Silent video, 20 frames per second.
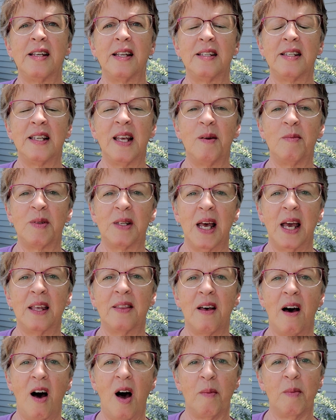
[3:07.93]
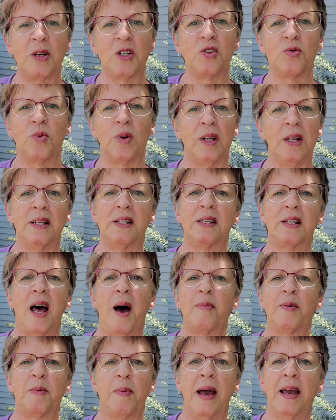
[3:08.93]
It seems like the Amish really
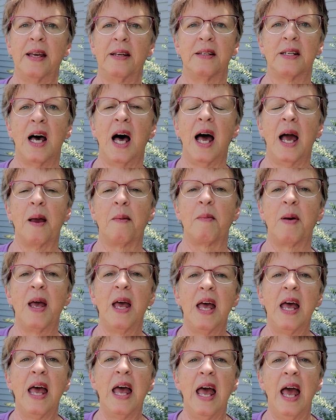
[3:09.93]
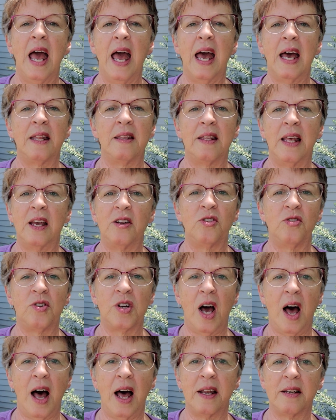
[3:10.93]
stopped back in time, and they do
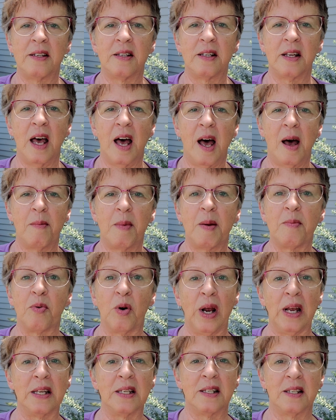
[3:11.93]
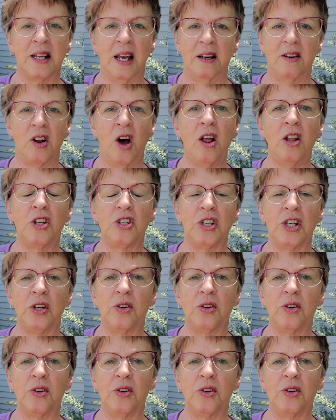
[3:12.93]
not embrace technology.